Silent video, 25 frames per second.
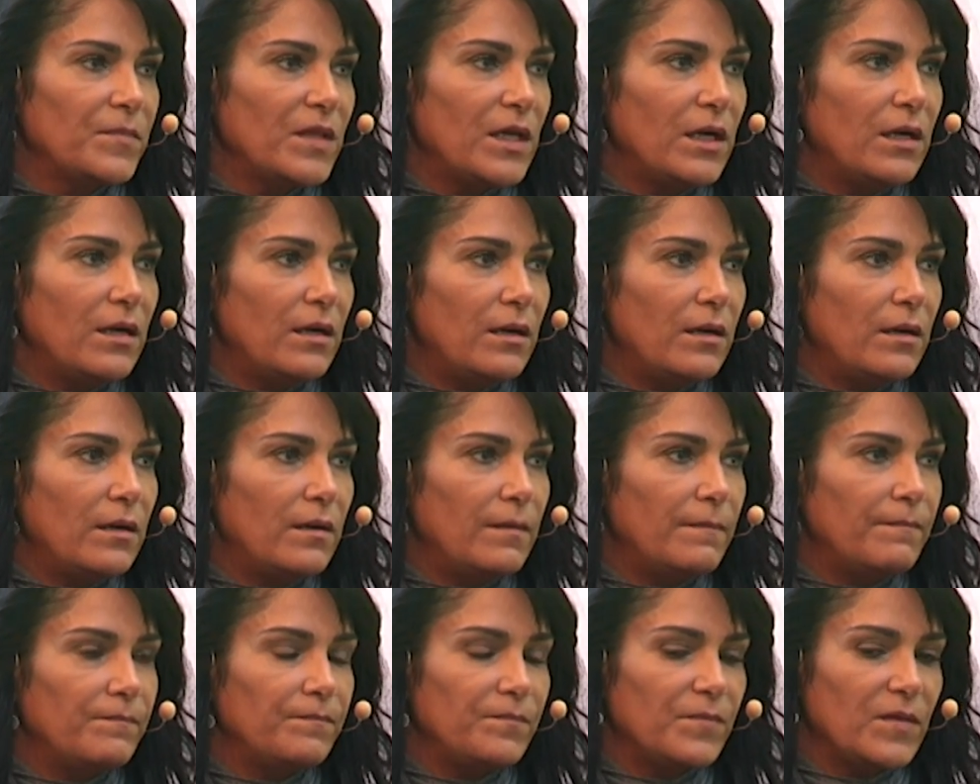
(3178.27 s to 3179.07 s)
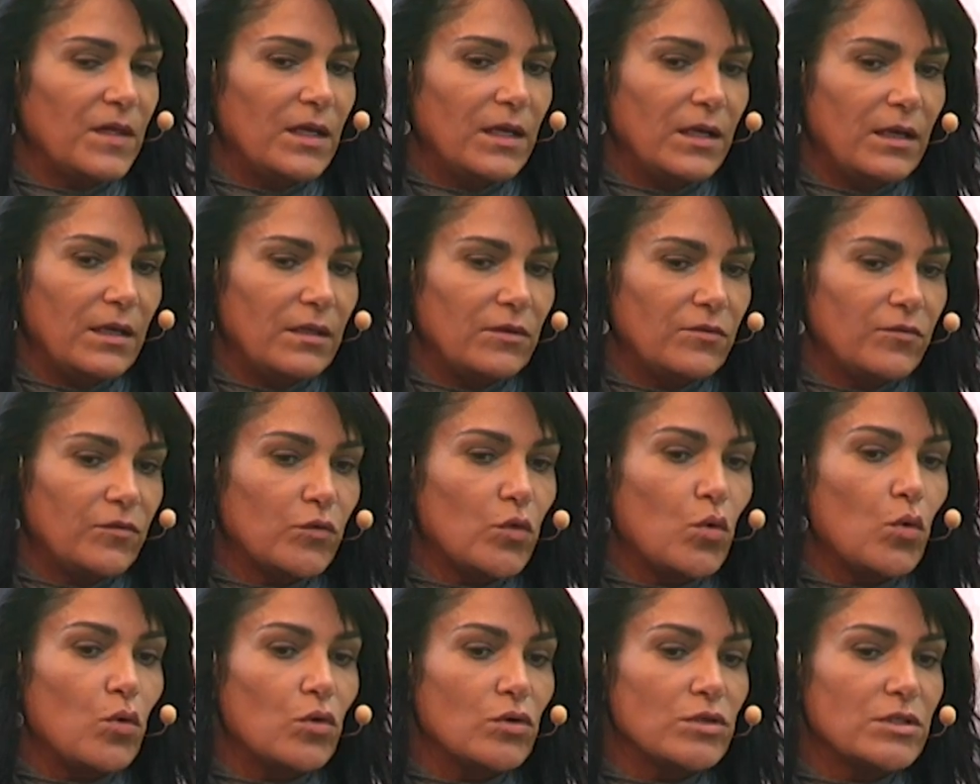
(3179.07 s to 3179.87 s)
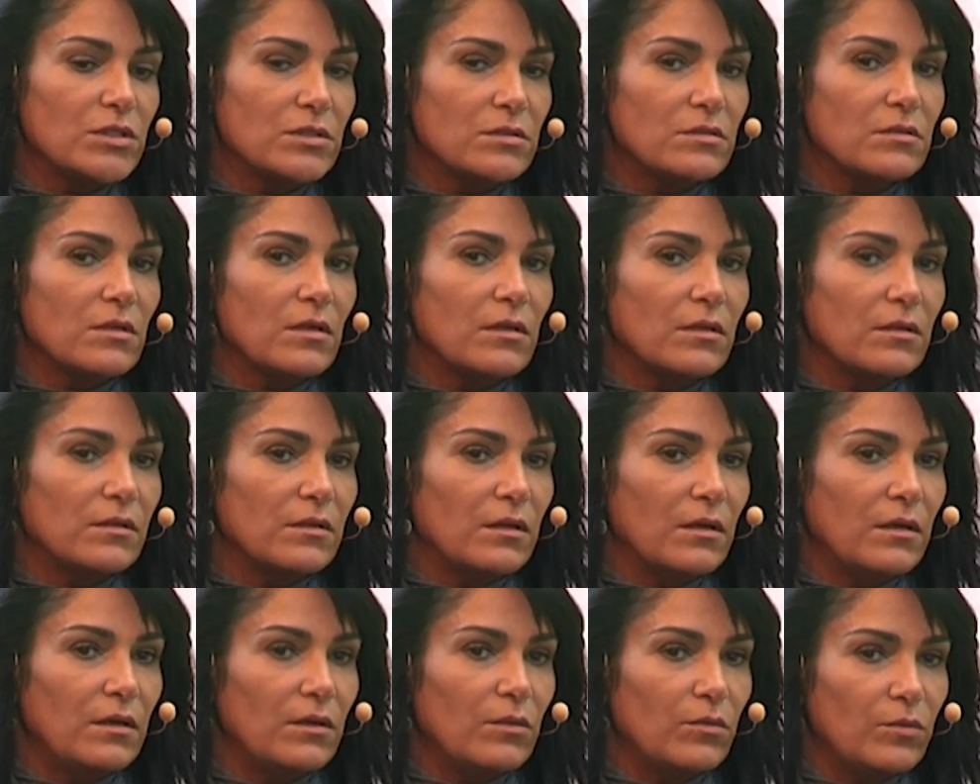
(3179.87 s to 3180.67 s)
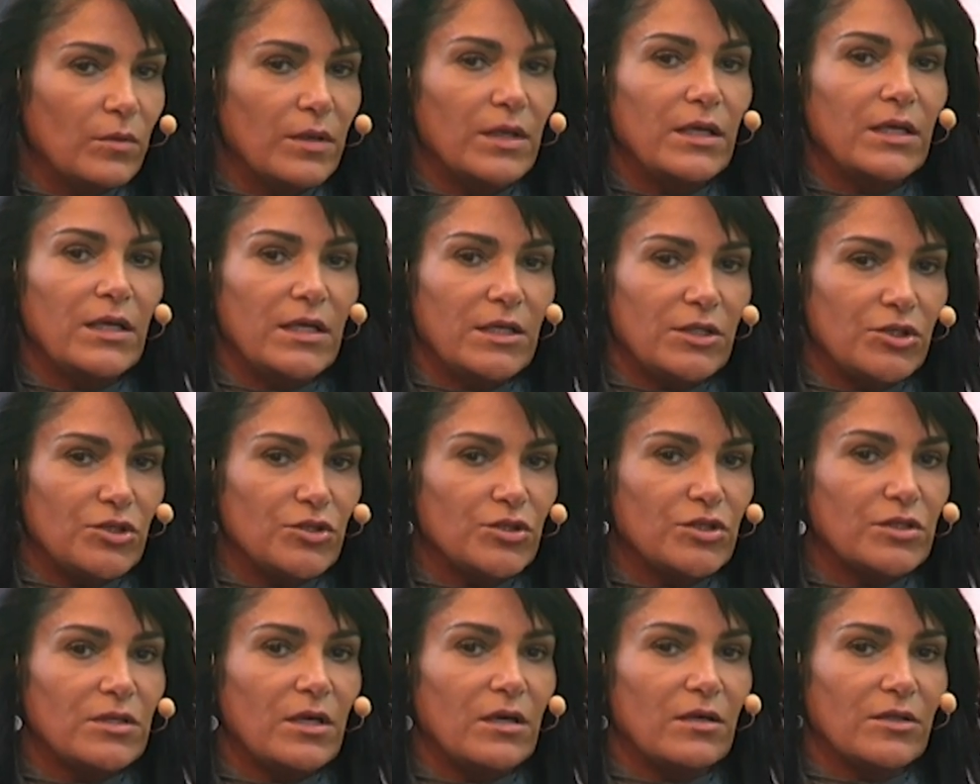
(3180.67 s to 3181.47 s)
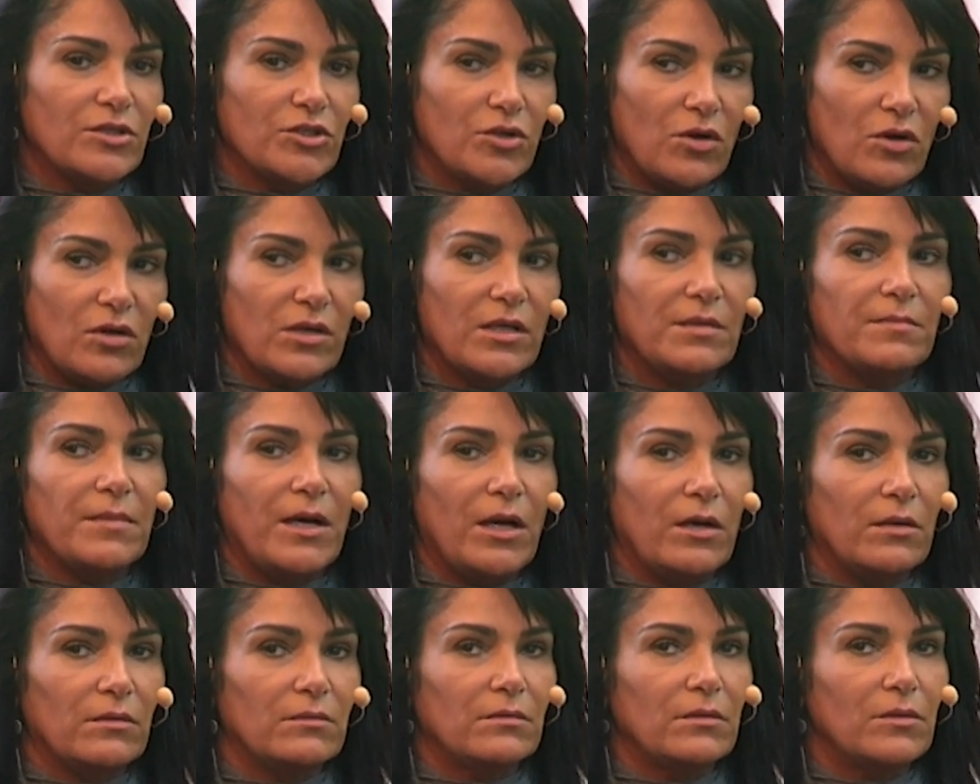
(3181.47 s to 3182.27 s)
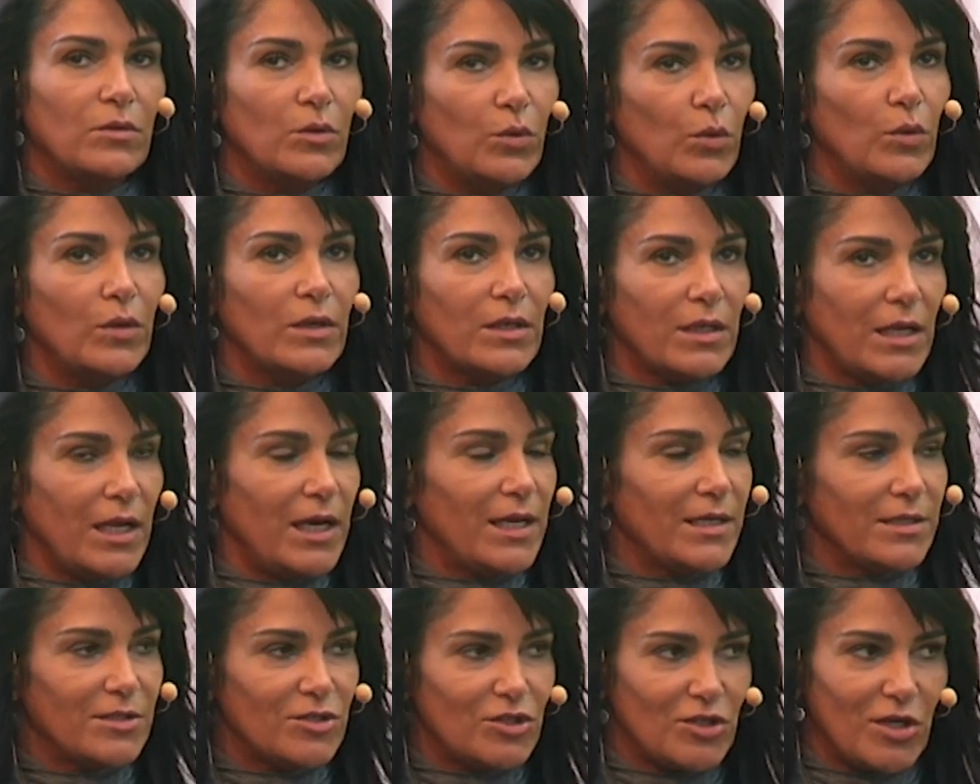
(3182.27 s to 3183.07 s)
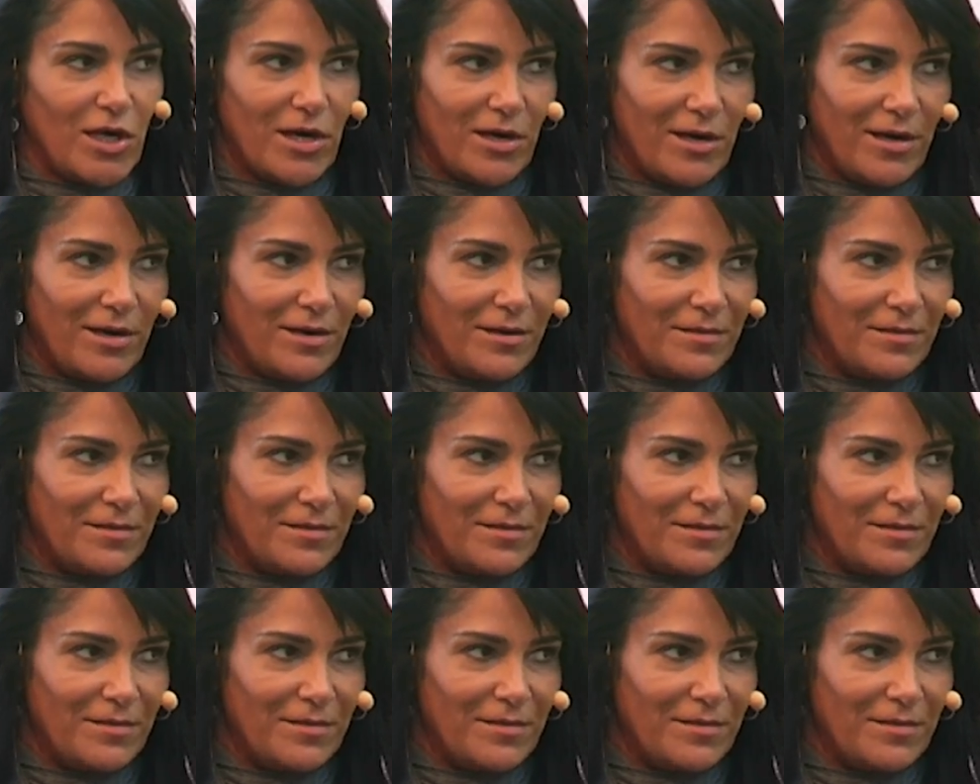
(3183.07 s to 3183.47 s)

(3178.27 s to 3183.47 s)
And of course, we need to start talking about who the clients are.